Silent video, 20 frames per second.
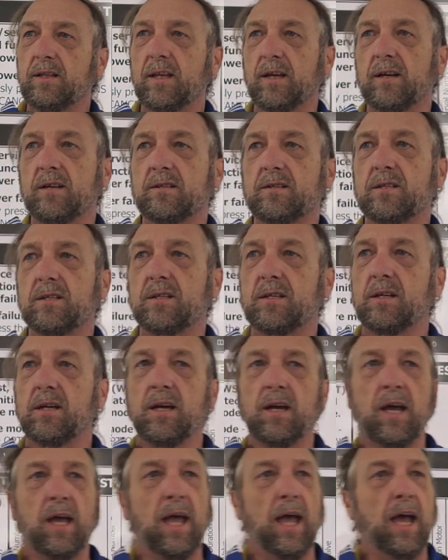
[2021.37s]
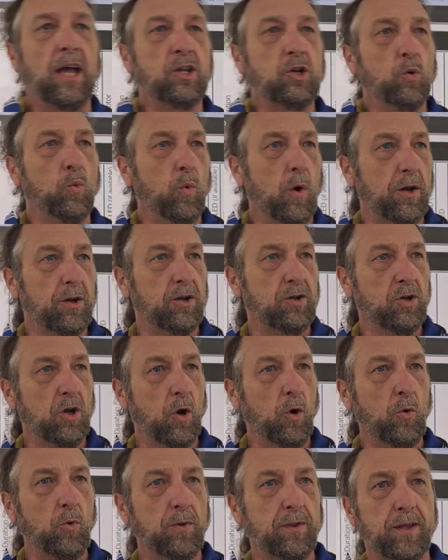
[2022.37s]
this and you want to
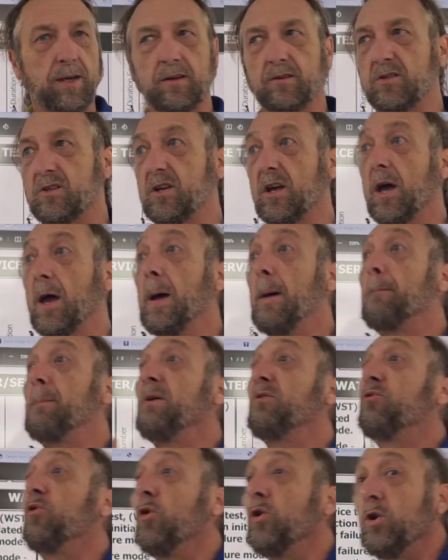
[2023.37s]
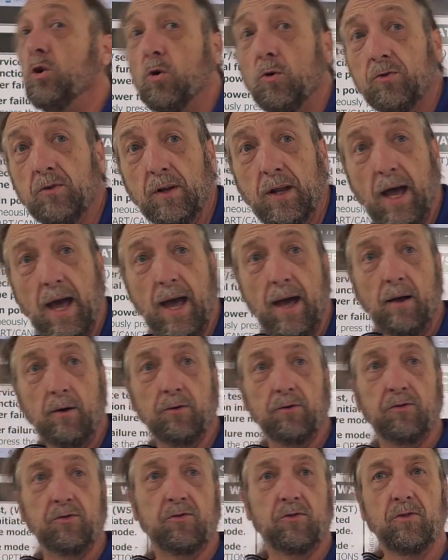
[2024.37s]
know this before you go to the
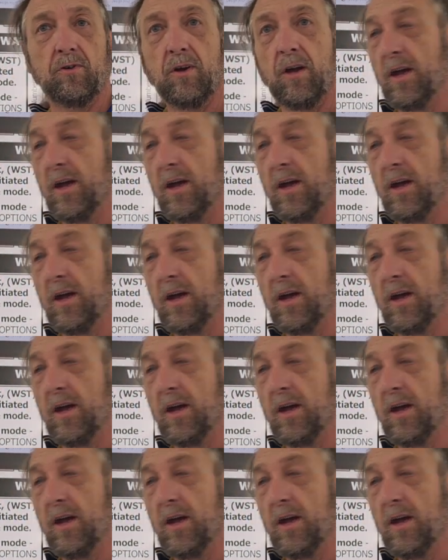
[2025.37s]
house.